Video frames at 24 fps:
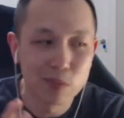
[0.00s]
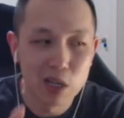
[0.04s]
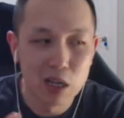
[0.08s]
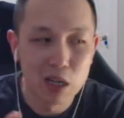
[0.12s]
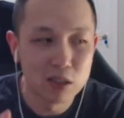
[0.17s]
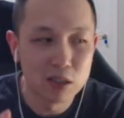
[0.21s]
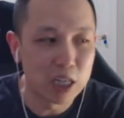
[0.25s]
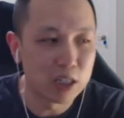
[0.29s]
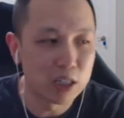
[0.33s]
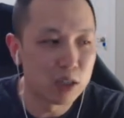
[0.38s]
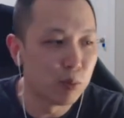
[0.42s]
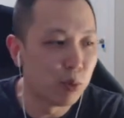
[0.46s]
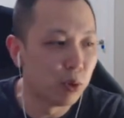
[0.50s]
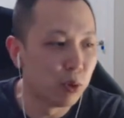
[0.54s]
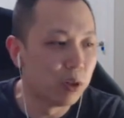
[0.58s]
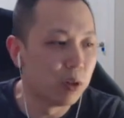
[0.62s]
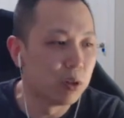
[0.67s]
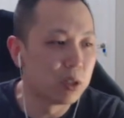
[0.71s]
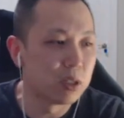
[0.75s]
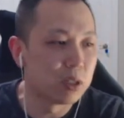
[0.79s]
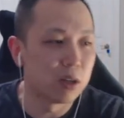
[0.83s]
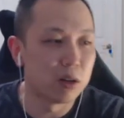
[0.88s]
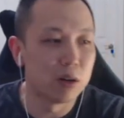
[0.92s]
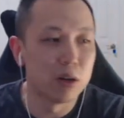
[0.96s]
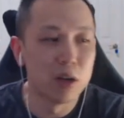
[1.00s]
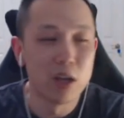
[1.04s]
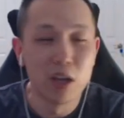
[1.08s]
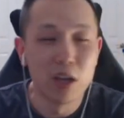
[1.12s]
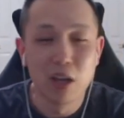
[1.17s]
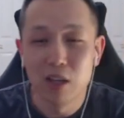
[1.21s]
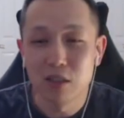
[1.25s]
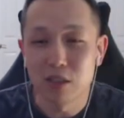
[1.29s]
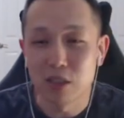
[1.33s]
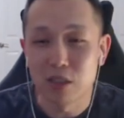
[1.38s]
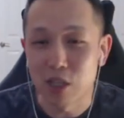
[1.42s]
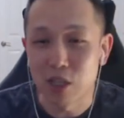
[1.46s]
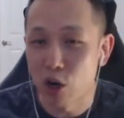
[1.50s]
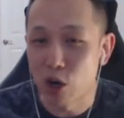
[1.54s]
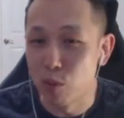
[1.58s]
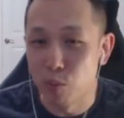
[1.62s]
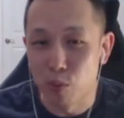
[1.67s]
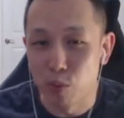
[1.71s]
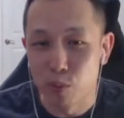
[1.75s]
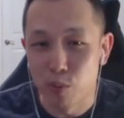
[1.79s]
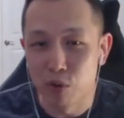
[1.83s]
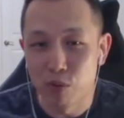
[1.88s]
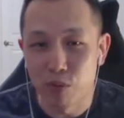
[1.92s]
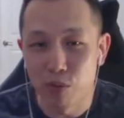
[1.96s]
take the Bulldoze here. It's a terrible
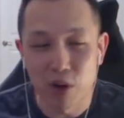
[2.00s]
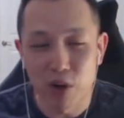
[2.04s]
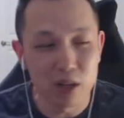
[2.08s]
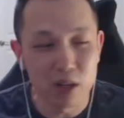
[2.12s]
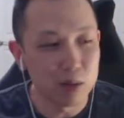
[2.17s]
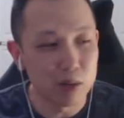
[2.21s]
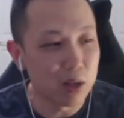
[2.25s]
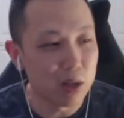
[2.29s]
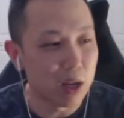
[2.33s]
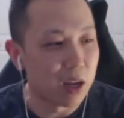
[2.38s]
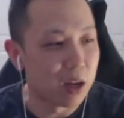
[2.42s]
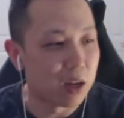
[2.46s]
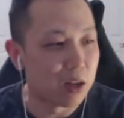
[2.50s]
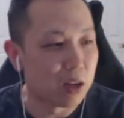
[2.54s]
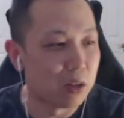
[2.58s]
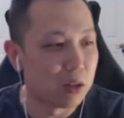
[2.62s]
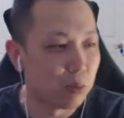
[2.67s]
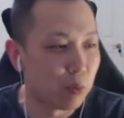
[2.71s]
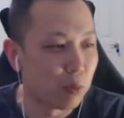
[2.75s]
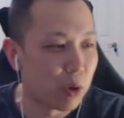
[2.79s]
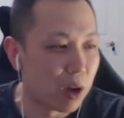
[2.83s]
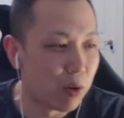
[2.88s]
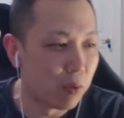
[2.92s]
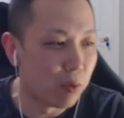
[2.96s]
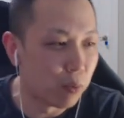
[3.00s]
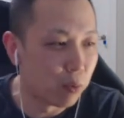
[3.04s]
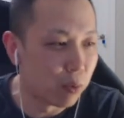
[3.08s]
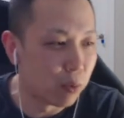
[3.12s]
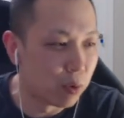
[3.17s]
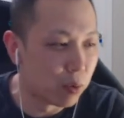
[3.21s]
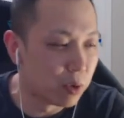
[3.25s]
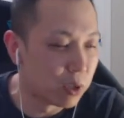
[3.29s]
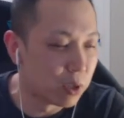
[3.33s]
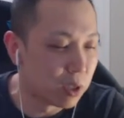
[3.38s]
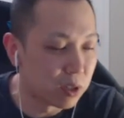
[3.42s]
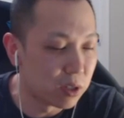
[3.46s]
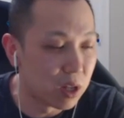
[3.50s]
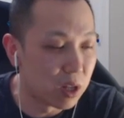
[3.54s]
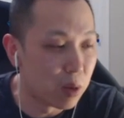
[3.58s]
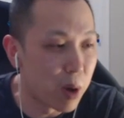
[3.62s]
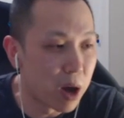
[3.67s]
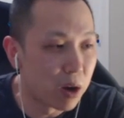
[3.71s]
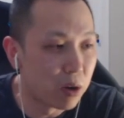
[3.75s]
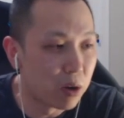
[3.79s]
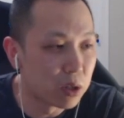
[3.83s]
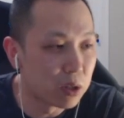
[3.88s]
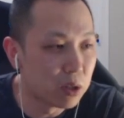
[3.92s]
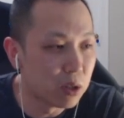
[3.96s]
move, right? And we're resisting the
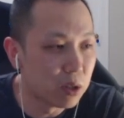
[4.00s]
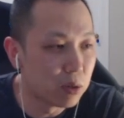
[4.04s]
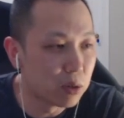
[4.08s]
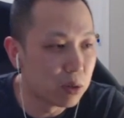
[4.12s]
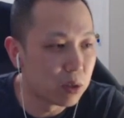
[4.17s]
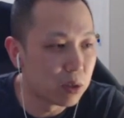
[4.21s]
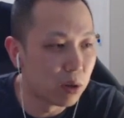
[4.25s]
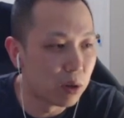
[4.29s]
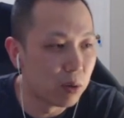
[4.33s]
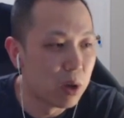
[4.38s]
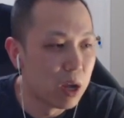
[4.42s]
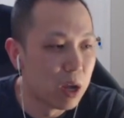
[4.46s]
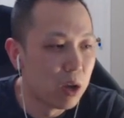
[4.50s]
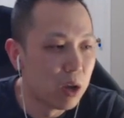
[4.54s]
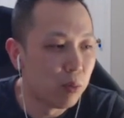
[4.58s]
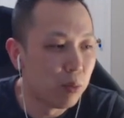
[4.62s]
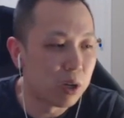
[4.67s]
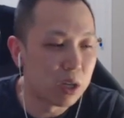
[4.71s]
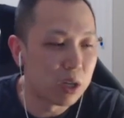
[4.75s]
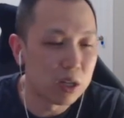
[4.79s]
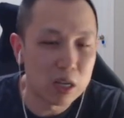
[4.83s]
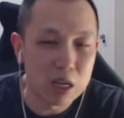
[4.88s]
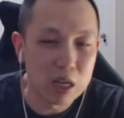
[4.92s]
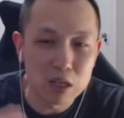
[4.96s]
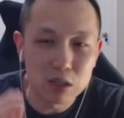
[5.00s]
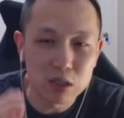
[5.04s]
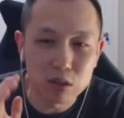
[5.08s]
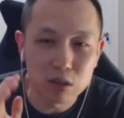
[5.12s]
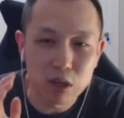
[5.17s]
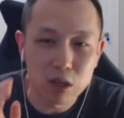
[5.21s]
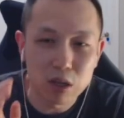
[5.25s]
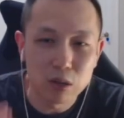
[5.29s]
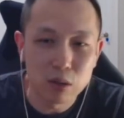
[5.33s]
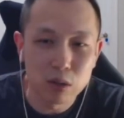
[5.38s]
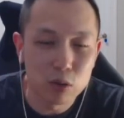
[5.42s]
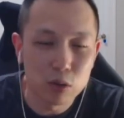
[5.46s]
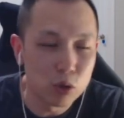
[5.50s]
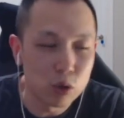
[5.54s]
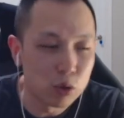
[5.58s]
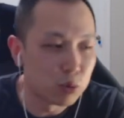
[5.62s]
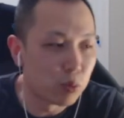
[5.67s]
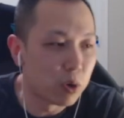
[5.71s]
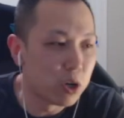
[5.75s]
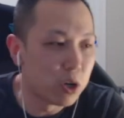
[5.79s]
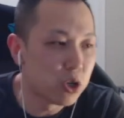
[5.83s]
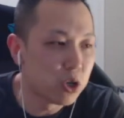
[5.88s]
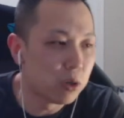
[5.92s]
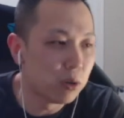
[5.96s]
Powder Snow, so we can easily use
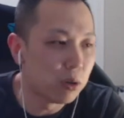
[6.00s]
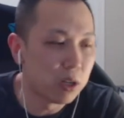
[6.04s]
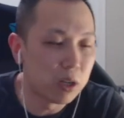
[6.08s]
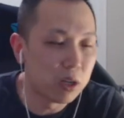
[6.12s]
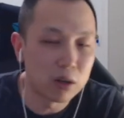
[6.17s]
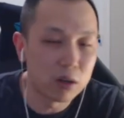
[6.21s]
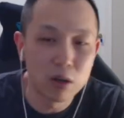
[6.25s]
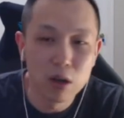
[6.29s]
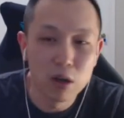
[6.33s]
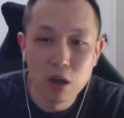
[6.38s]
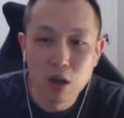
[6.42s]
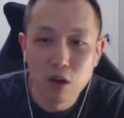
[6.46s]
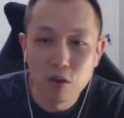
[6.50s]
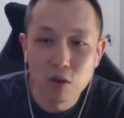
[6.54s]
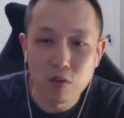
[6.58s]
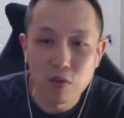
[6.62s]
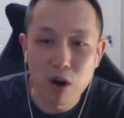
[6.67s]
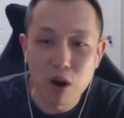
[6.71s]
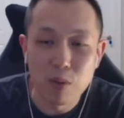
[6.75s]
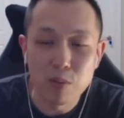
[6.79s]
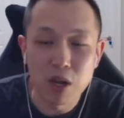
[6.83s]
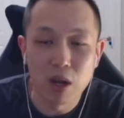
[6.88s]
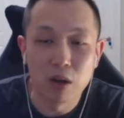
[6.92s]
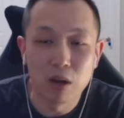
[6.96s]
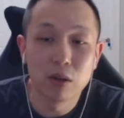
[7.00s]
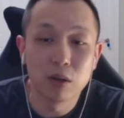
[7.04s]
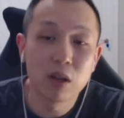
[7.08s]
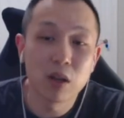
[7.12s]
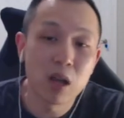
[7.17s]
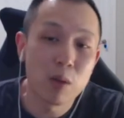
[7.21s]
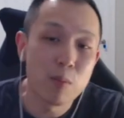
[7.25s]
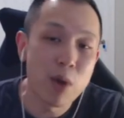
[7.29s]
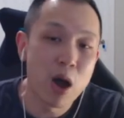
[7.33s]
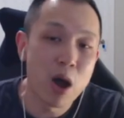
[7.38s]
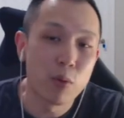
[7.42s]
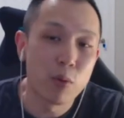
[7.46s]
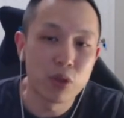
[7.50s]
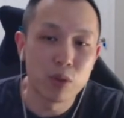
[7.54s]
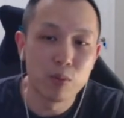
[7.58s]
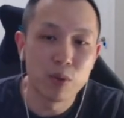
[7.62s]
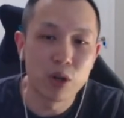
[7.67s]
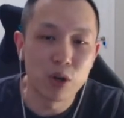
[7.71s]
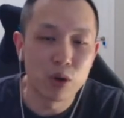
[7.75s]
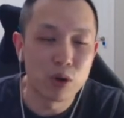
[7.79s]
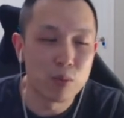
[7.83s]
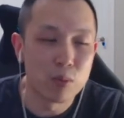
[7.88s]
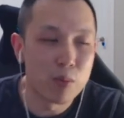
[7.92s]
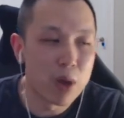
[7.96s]
1 shield here, farm down, come out with a
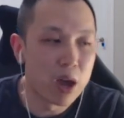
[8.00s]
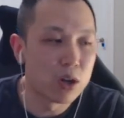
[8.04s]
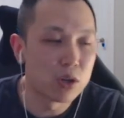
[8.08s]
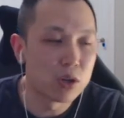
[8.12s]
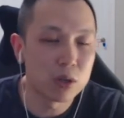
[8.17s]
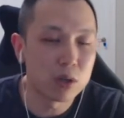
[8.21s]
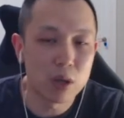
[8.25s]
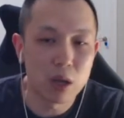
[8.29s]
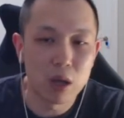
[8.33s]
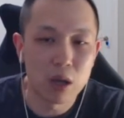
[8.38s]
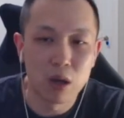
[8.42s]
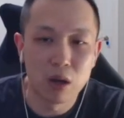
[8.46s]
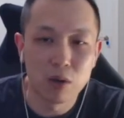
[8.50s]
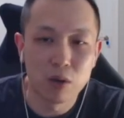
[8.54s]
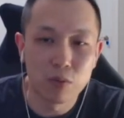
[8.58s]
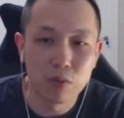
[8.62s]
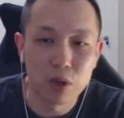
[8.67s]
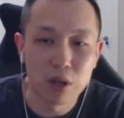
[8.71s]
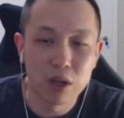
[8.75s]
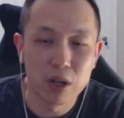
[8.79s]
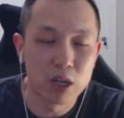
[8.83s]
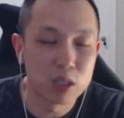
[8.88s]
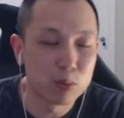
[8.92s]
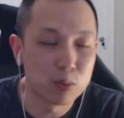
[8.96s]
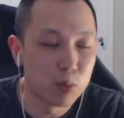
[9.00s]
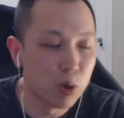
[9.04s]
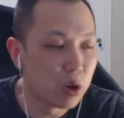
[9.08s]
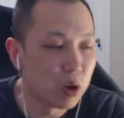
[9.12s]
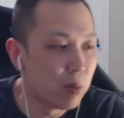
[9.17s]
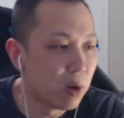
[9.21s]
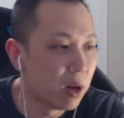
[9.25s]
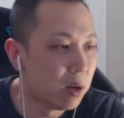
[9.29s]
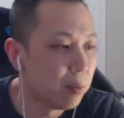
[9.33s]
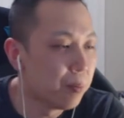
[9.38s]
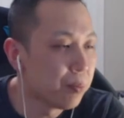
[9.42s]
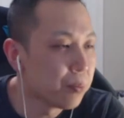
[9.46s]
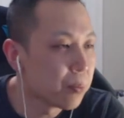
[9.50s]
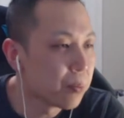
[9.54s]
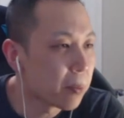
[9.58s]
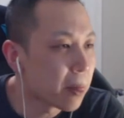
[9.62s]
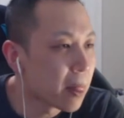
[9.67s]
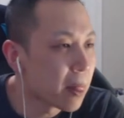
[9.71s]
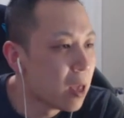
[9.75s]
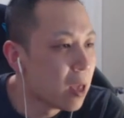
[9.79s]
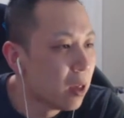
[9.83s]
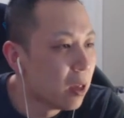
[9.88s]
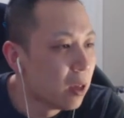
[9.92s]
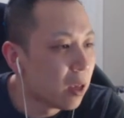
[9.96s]
Meteor Mash for the next Pokemon,
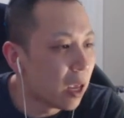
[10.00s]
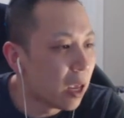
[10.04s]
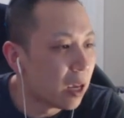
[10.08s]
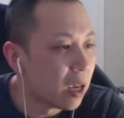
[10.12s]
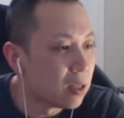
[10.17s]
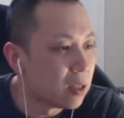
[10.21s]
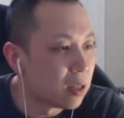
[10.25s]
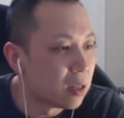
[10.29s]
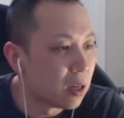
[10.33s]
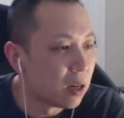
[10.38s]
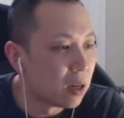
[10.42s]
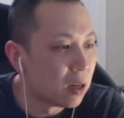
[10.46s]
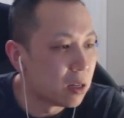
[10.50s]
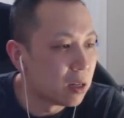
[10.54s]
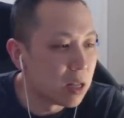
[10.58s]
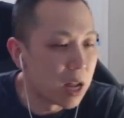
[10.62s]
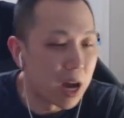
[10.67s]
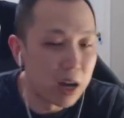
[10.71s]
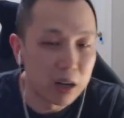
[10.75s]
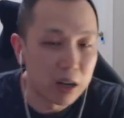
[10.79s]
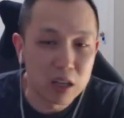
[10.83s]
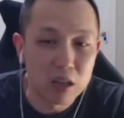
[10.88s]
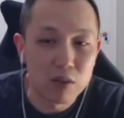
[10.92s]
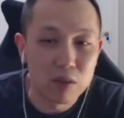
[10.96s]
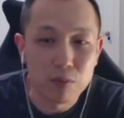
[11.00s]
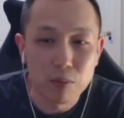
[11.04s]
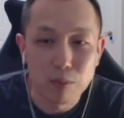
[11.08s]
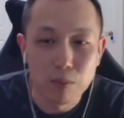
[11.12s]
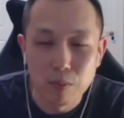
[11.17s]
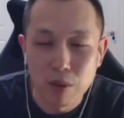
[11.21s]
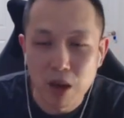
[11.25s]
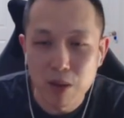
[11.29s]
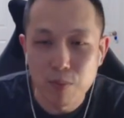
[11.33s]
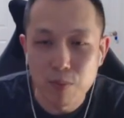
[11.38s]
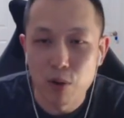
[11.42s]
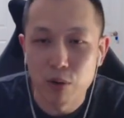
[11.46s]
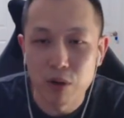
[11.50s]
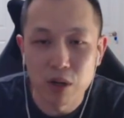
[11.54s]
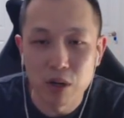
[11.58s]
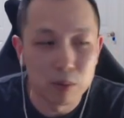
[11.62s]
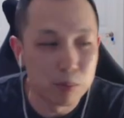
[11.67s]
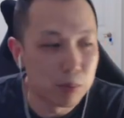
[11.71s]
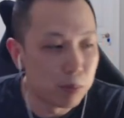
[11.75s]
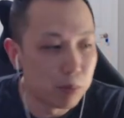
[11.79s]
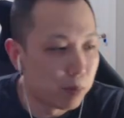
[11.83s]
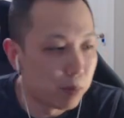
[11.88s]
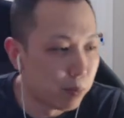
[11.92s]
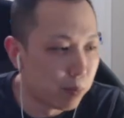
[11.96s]
and not give my opponent
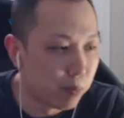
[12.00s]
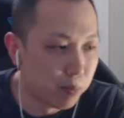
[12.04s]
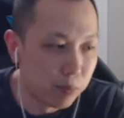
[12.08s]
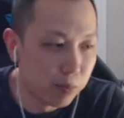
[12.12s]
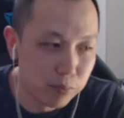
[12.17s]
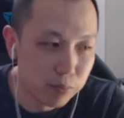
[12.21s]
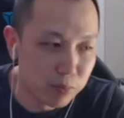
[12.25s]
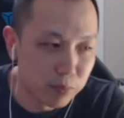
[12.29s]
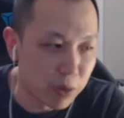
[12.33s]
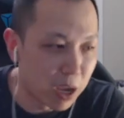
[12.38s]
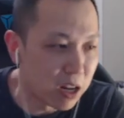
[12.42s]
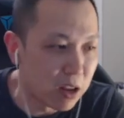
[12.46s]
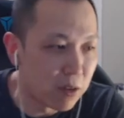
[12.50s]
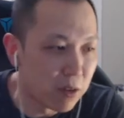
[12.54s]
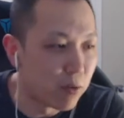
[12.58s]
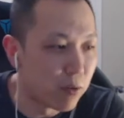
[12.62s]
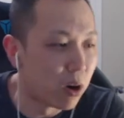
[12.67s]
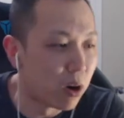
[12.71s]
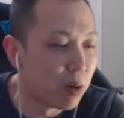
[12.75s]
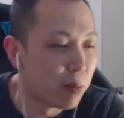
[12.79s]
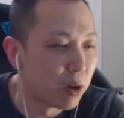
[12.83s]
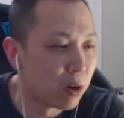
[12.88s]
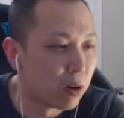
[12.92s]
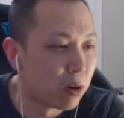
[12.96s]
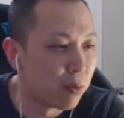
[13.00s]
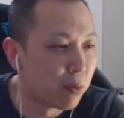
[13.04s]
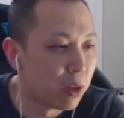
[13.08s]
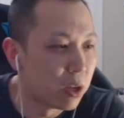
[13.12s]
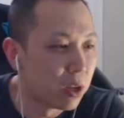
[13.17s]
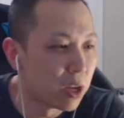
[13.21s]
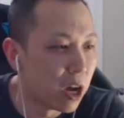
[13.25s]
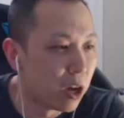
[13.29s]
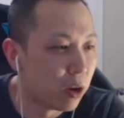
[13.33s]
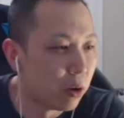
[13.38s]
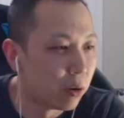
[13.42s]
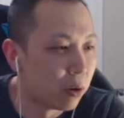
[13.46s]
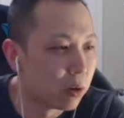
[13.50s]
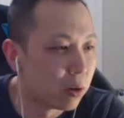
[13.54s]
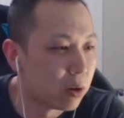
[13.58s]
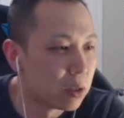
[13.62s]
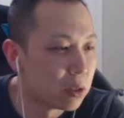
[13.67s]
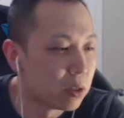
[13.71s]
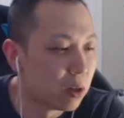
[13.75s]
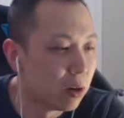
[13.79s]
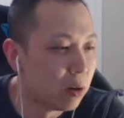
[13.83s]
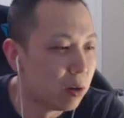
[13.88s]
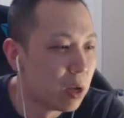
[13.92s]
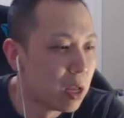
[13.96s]
any farm here for the Kyogre.
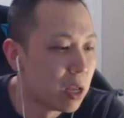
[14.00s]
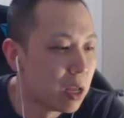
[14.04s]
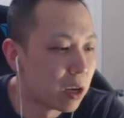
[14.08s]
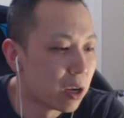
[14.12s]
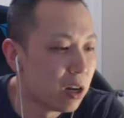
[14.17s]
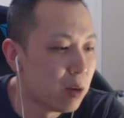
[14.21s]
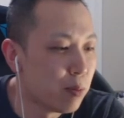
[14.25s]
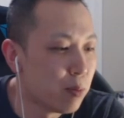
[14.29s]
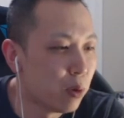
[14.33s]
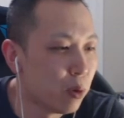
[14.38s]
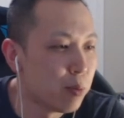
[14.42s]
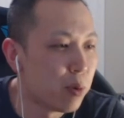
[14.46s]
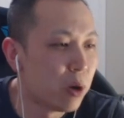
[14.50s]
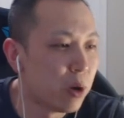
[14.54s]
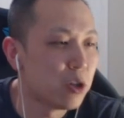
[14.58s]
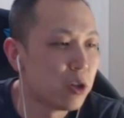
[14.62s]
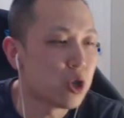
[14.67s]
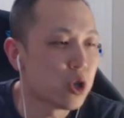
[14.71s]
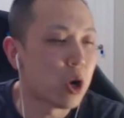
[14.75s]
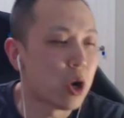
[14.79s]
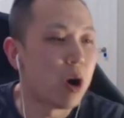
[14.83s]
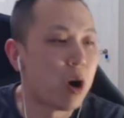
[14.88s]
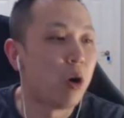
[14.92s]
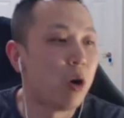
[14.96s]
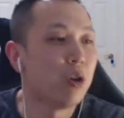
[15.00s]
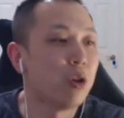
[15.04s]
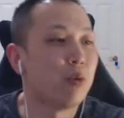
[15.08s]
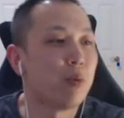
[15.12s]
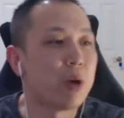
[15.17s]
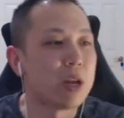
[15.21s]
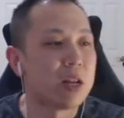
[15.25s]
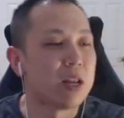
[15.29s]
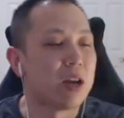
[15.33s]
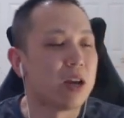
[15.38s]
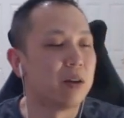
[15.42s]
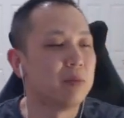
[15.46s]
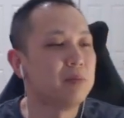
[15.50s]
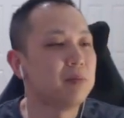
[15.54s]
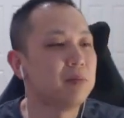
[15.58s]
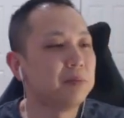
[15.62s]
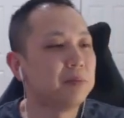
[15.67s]
So gonna bullet punch all the way down,